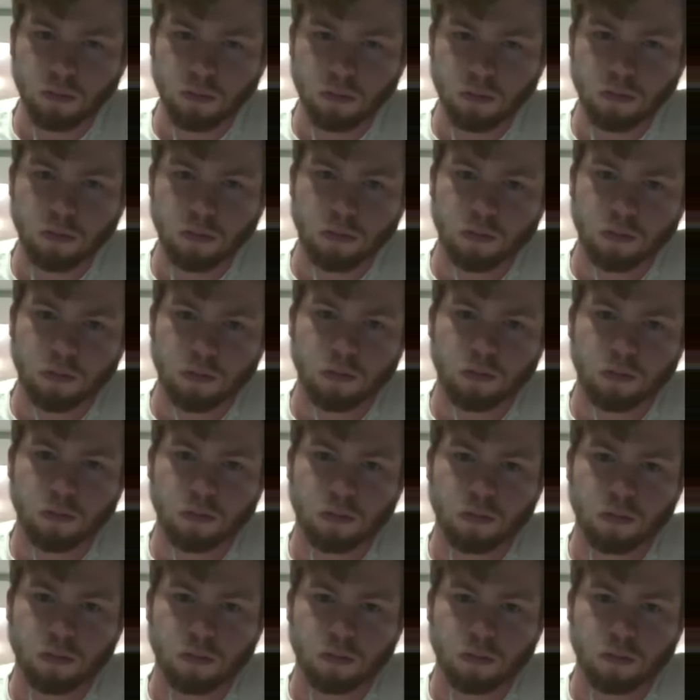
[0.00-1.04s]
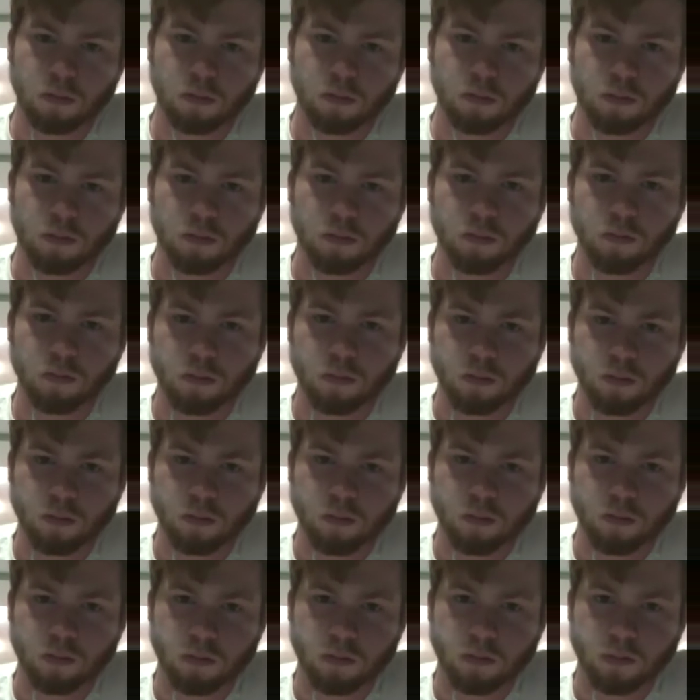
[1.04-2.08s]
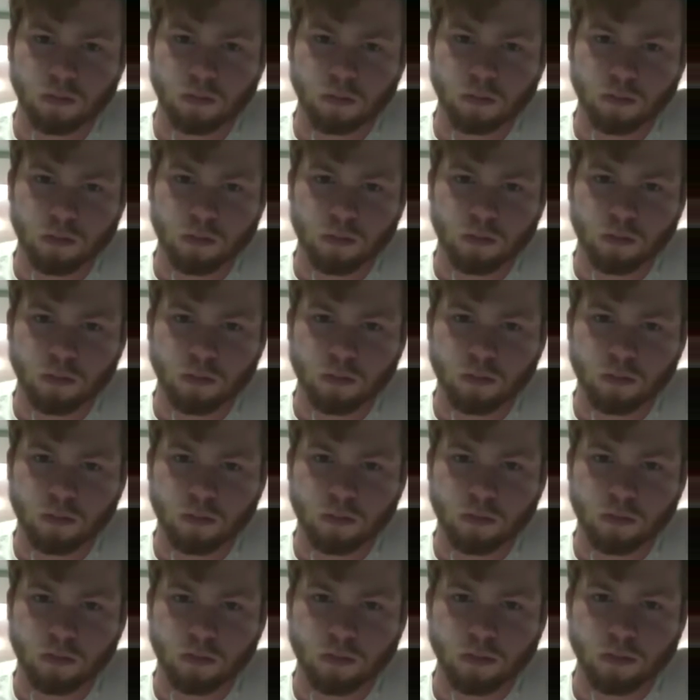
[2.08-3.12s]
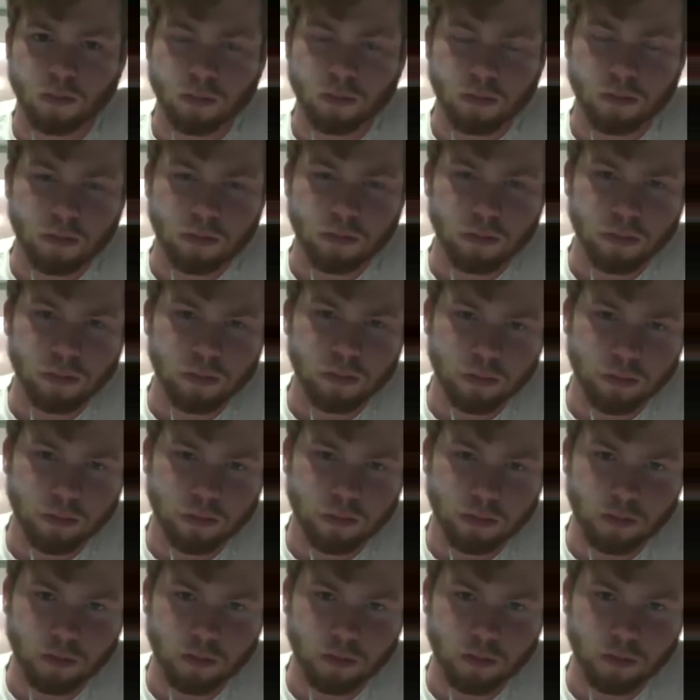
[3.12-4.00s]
(silent)